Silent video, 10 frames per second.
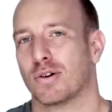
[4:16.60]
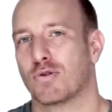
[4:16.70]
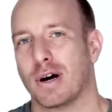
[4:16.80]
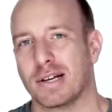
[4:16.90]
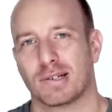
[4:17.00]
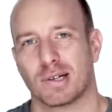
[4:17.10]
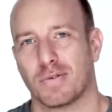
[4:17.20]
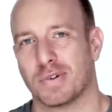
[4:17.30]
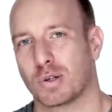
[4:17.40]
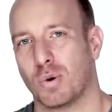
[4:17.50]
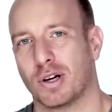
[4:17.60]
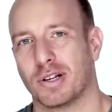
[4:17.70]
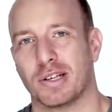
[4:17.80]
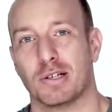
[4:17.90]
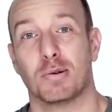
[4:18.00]
the great surface
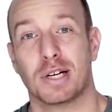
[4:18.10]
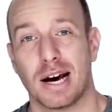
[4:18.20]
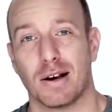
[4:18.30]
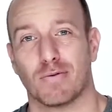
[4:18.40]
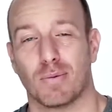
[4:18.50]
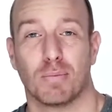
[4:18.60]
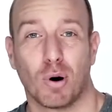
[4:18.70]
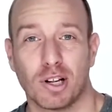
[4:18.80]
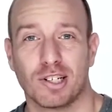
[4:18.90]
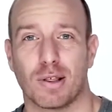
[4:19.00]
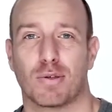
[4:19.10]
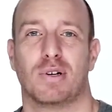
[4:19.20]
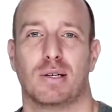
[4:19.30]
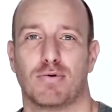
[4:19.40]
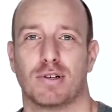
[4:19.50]
quality that you get from the PolyJet
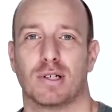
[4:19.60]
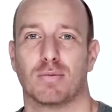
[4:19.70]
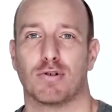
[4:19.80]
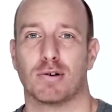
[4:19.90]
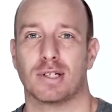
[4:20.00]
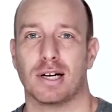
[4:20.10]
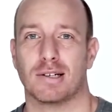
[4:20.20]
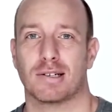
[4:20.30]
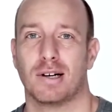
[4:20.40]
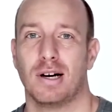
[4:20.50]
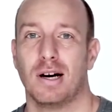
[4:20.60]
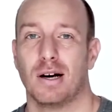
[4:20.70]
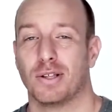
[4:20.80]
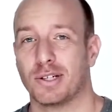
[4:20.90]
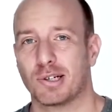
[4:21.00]
3D printing process,
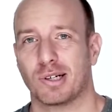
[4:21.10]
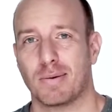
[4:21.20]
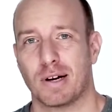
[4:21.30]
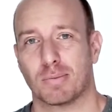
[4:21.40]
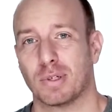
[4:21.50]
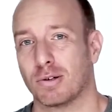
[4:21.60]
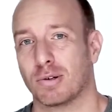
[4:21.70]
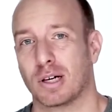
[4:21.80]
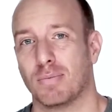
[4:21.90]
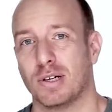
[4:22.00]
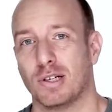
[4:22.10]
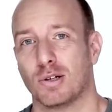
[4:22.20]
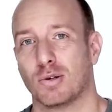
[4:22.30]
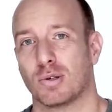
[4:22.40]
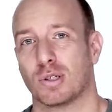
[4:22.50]
the digital ABS material can be
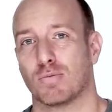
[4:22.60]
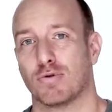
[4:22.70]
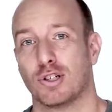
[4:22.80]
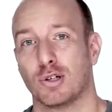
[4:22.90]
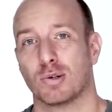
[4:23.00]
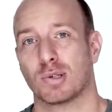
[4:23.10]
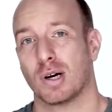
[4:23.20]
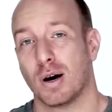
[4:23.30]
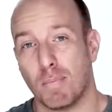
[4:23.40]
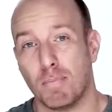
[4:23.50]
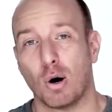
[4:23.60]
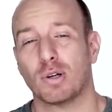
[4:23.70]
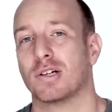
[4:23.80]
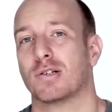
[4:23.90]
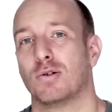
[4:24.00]
used to produce
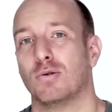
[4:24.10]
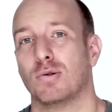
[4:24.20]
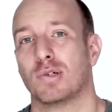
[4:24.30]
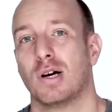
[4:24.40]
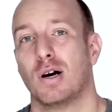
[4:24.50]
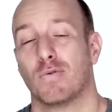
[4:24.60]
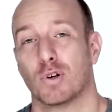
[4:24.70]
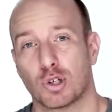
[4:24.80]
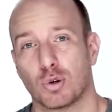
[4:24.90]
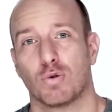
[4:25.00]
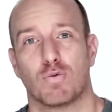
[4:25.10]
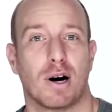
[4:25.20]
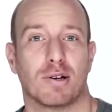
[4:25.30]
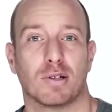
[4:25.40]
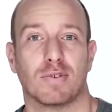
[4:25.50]
molding tools for short
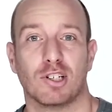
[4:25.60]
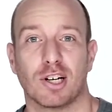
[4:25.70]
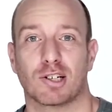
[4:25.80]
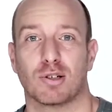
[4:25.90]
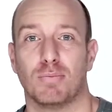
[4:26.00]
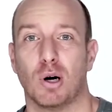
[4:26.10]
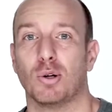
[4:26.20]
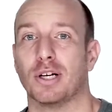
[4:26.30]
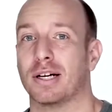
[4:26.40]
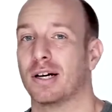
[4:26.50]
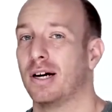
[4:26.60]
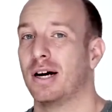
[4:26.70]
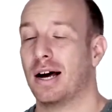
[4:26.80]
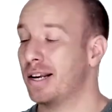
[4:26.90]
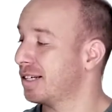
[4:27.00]
runs of injection molding.
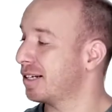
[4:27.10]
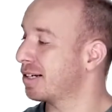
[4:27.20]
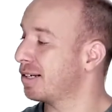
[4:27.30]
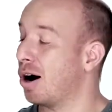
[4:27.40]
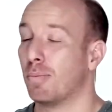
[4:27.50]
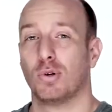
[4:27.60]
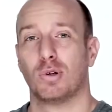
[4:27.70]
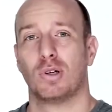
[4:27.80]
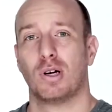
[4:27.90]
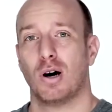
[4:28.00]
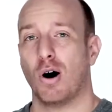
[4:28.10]
And here's an example